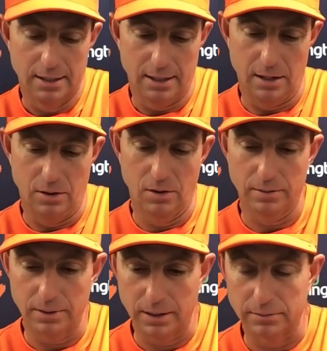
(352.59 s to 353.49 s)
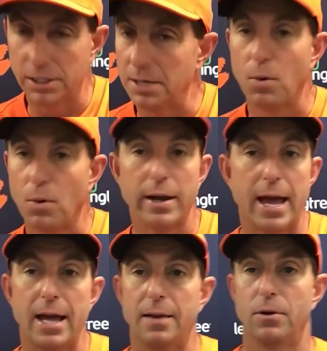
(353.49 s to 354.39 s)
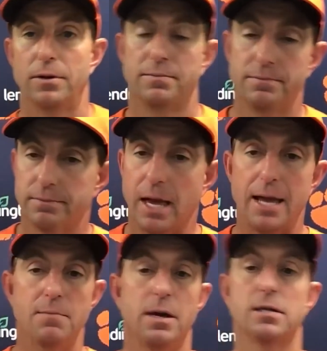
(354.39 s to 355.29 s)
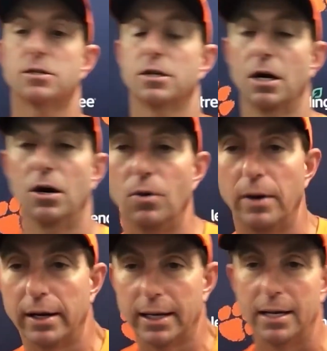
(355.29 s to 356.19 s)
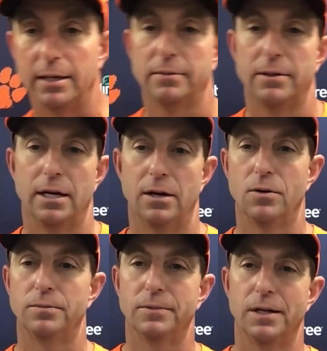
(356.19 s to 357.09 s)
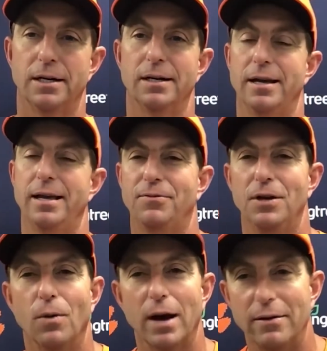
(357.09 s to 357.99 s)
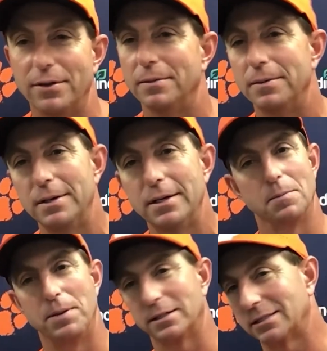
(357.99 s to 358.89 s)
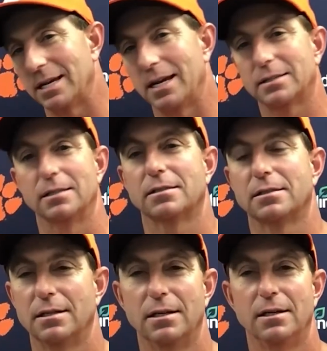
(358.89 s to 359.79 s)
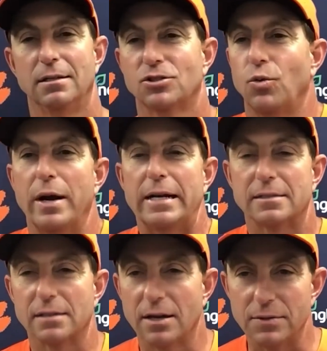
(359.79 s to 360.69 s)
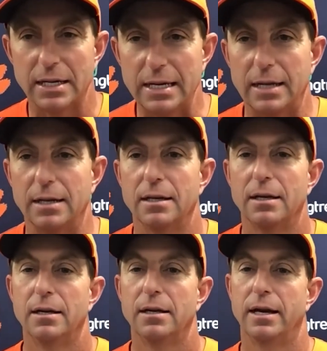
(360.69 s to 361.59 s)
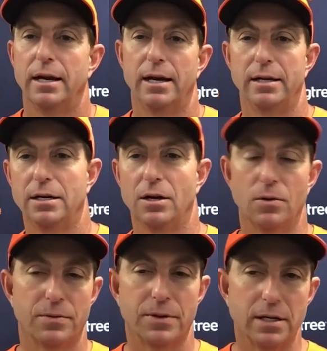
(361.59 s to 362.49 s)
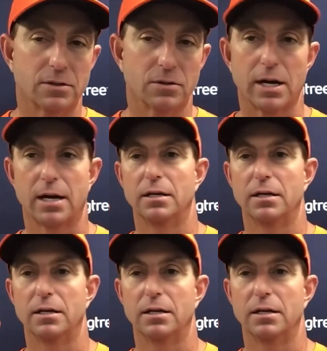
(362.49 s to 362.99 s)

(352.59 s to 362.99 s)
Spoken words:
you know, a 10-point game with 8 minutes to go. And again, you know, if you don't have the pick six, it's 20-17. And, you know, things are kind